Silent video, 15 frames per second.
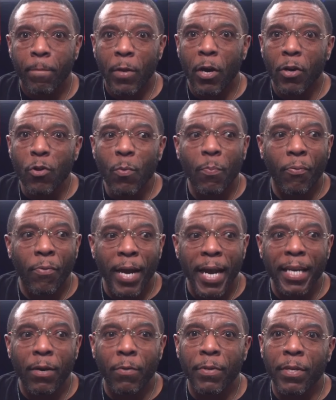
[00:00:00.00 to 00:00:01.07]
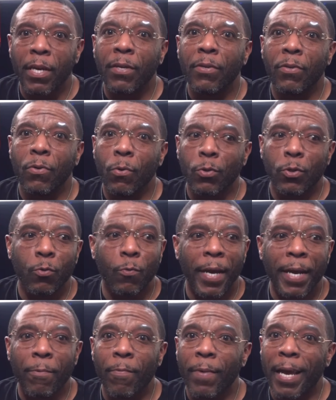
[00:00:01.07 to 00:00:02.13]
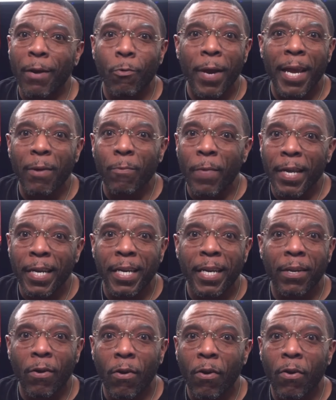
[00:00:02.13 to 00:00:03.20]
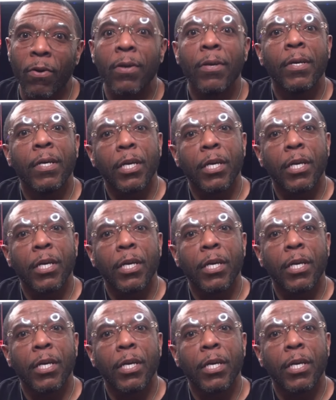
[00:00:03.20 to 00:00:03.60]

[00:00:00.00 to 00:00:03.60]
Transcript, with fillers: No, you preying on young dudes who ain't who ain't with it at all